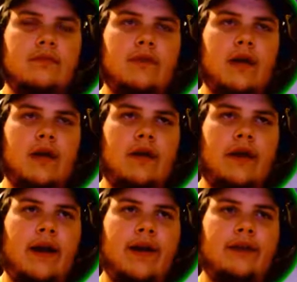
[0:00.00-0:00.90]

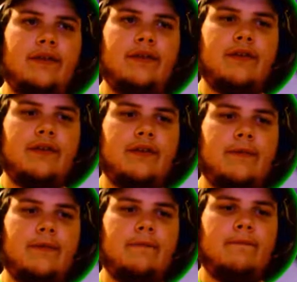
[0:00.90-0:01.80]
Alright.
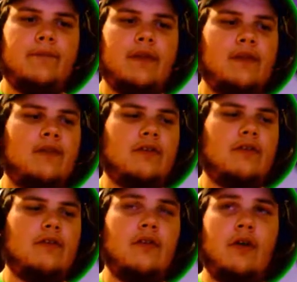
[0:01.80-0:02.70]
Now let's go.
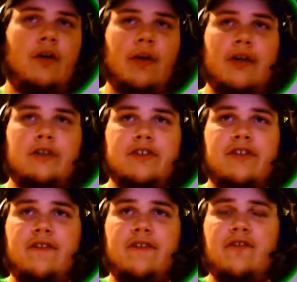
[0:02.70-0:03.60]
All we gotta do is just
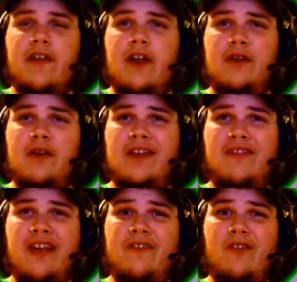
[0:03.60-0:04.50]
save the video and get
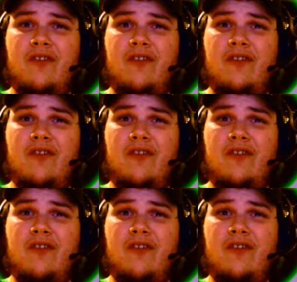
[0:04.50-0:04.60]
ready for